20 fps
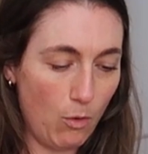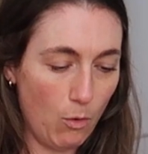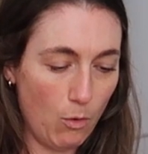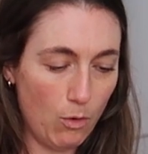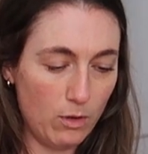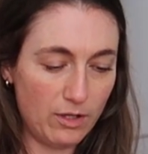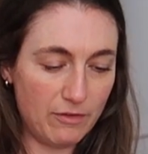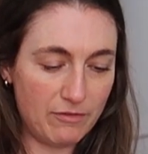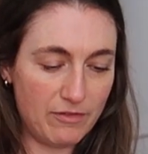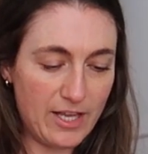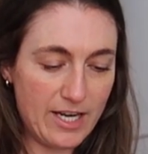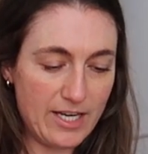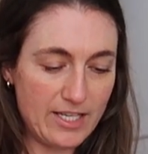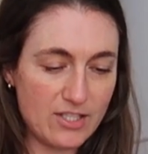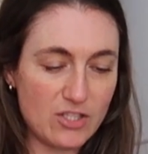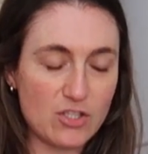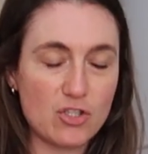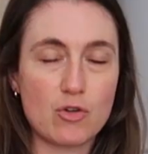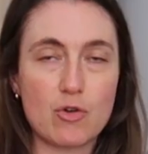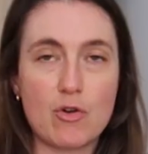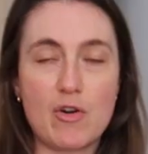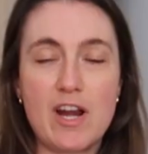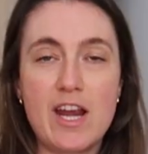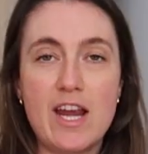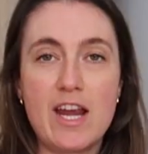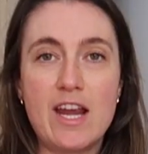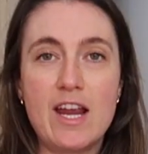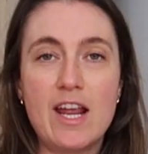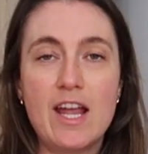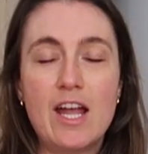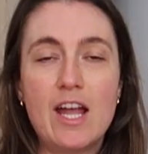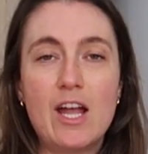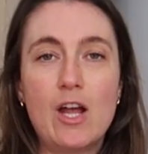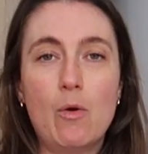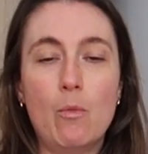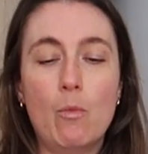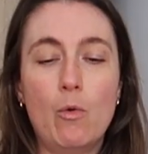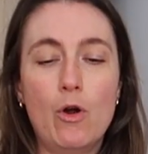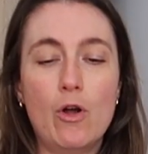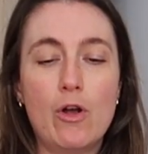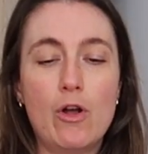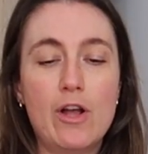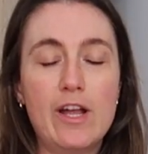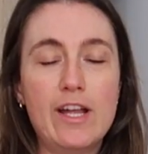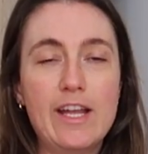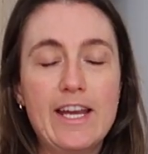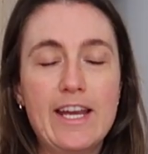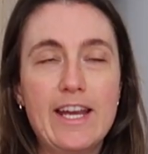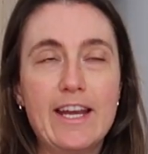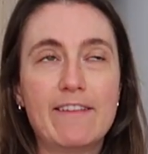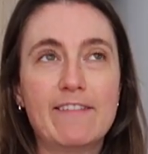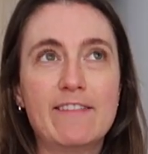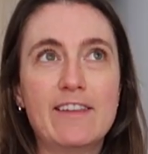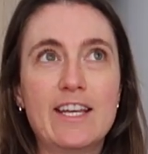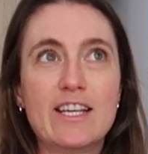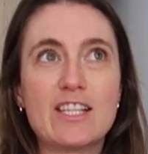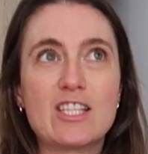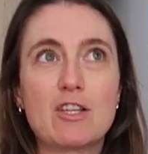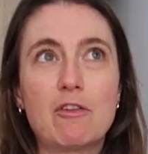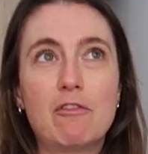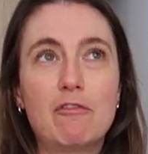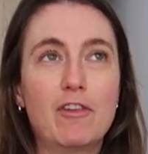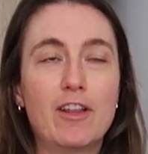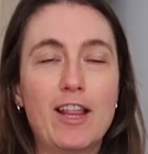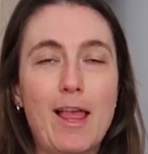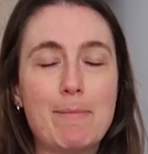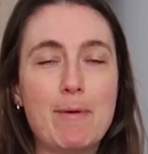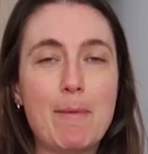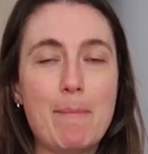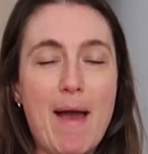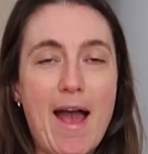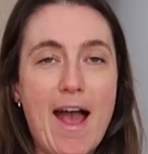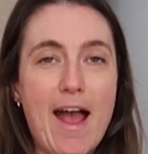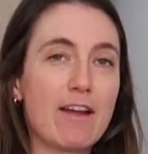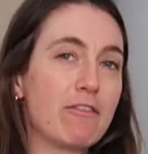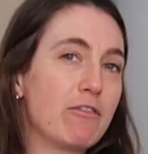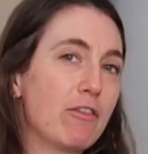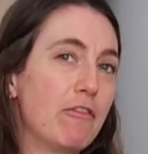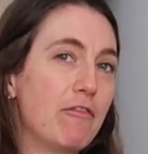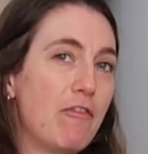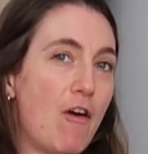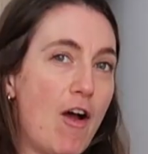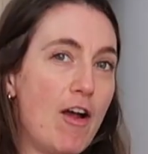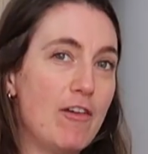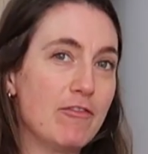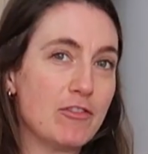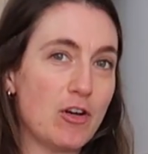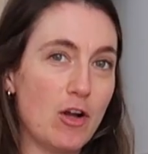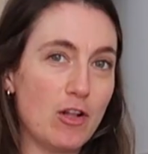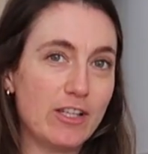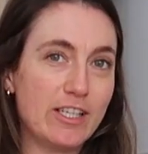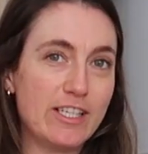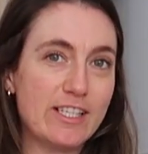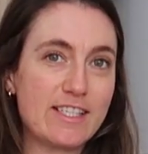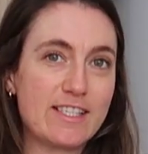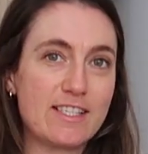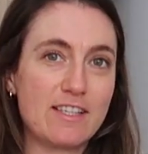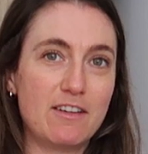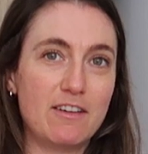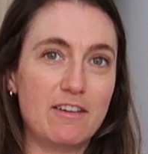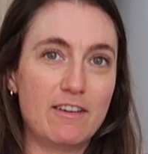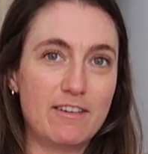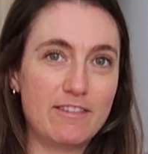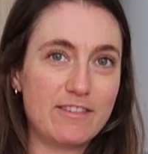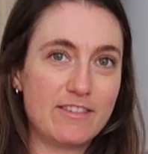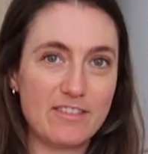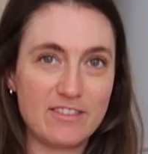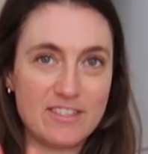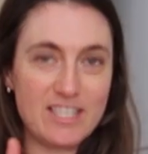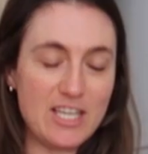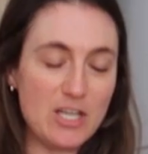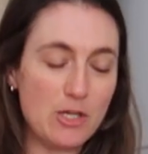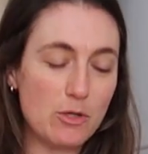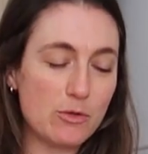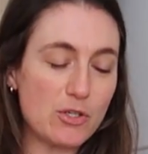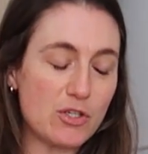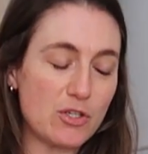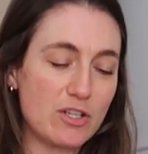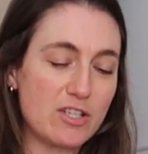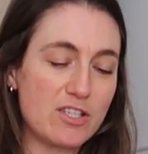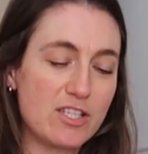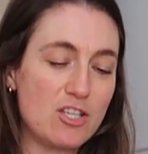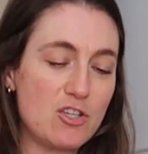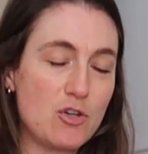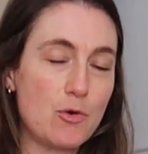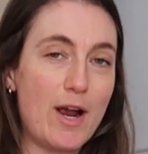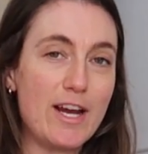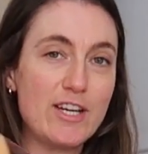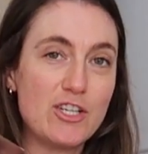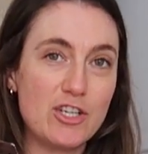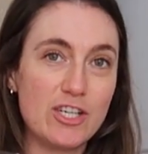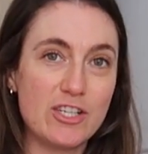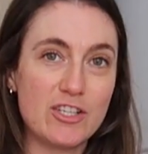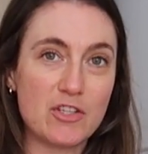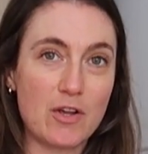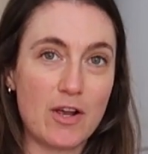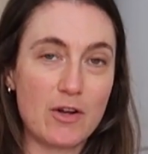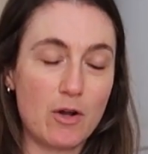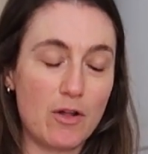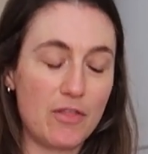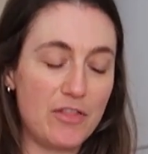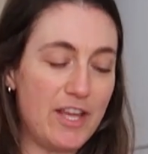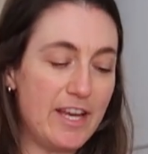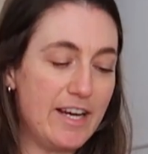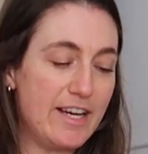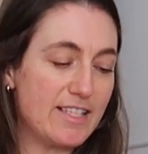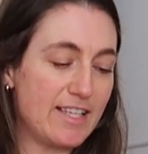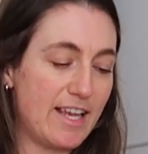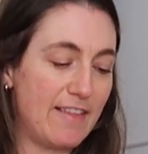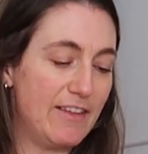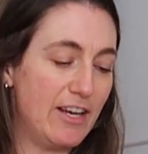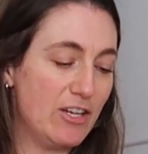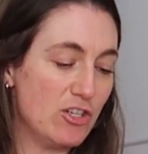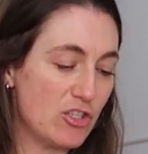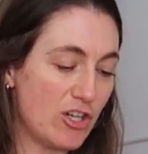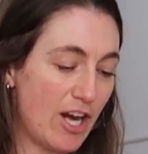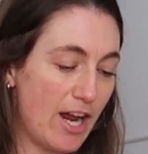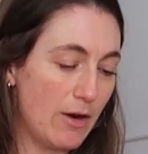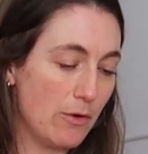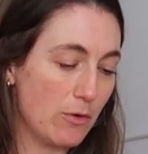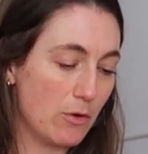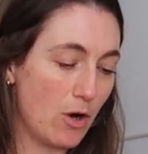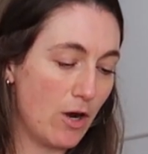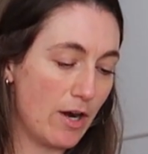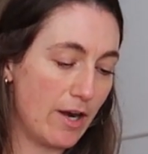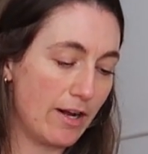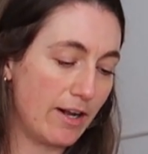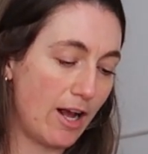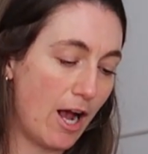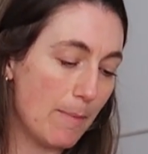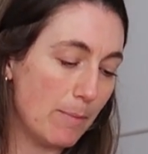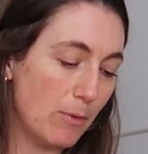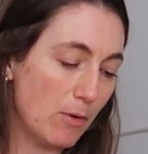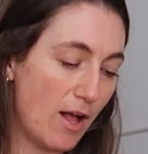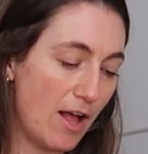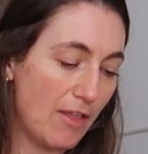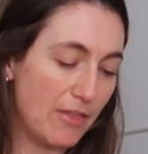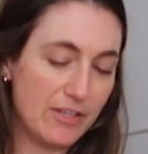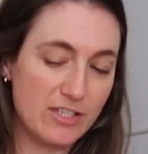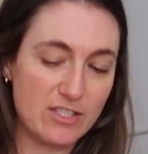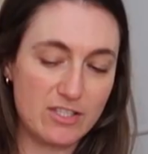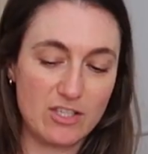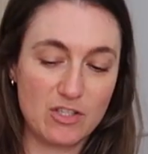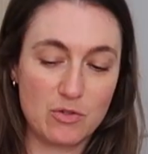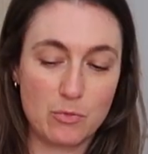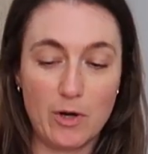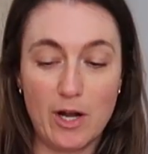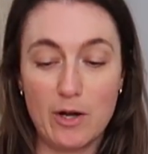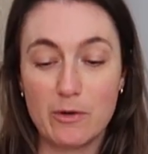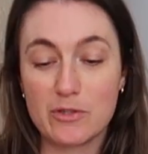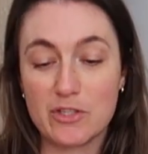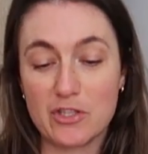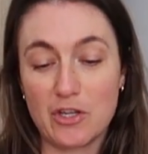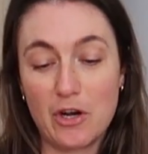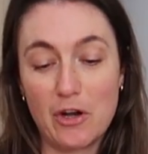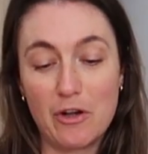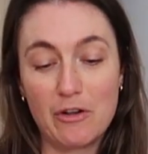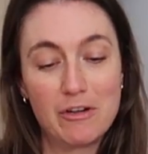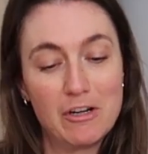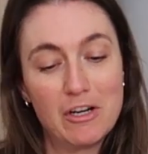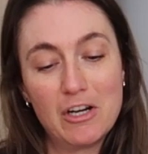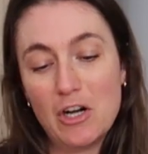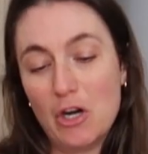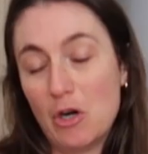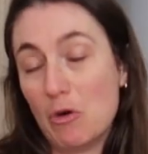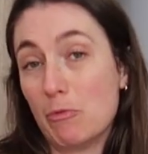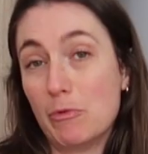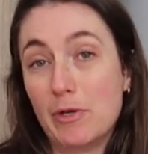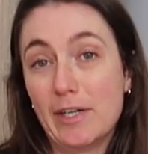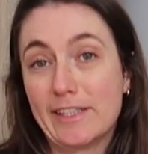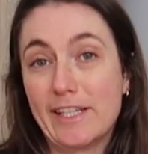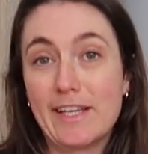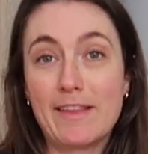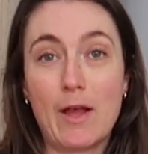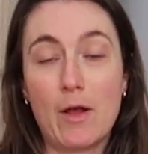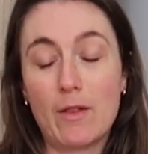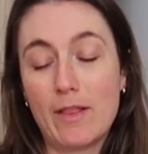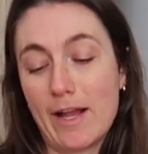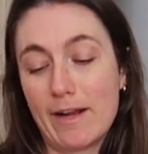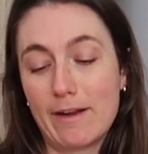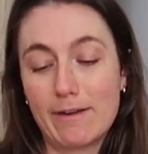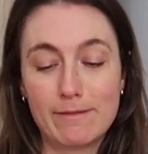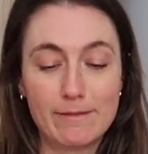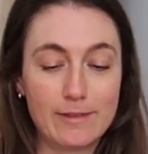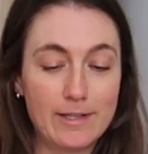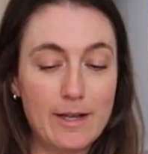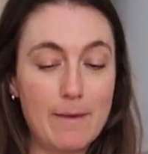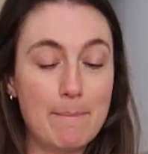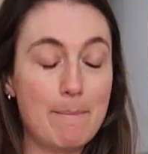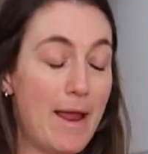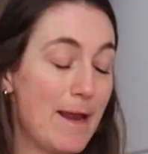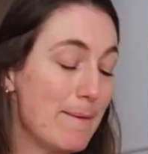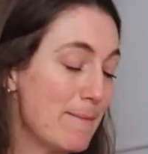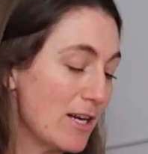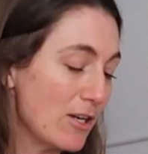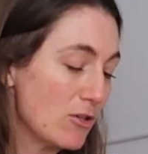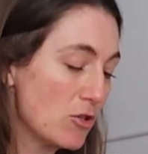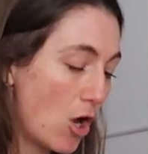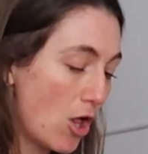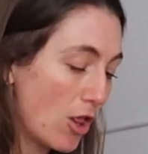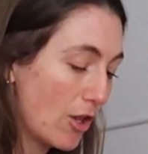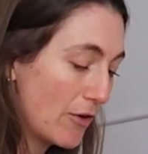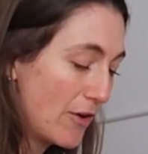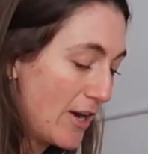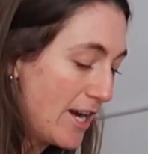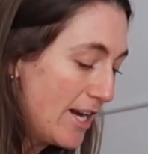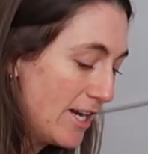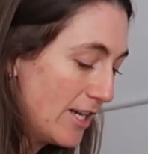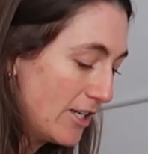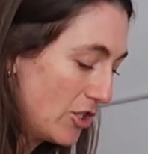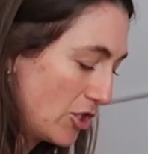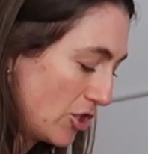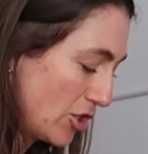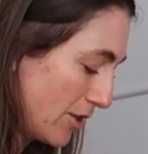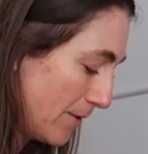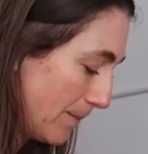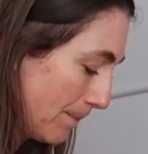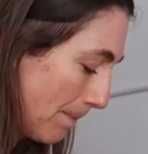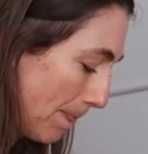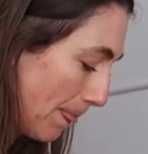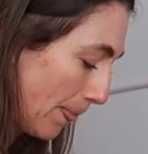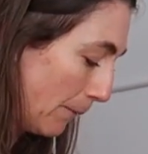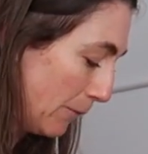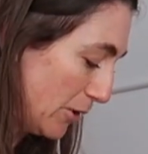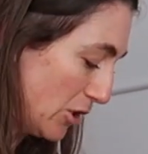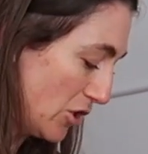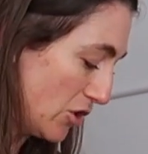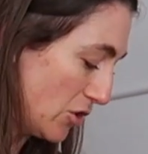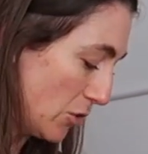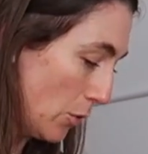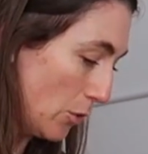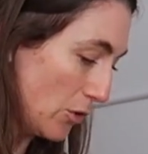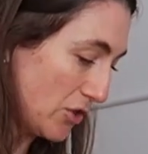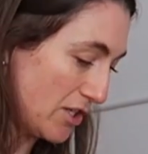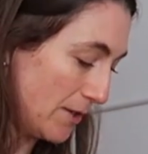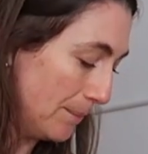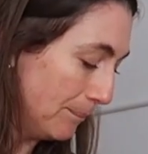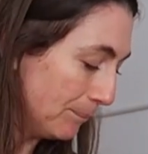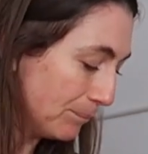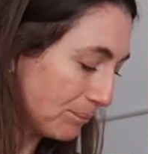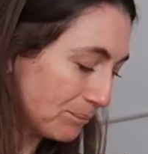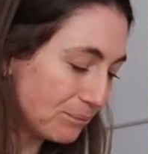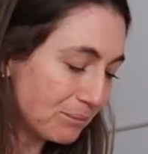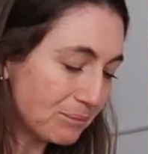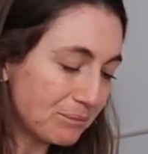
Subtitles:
all of these 3 were in this fill up a bag for $5 deal sort of situation. So I got these, and then Shale got a couple others as well. So really they're like maybe $1 each, which is awesome.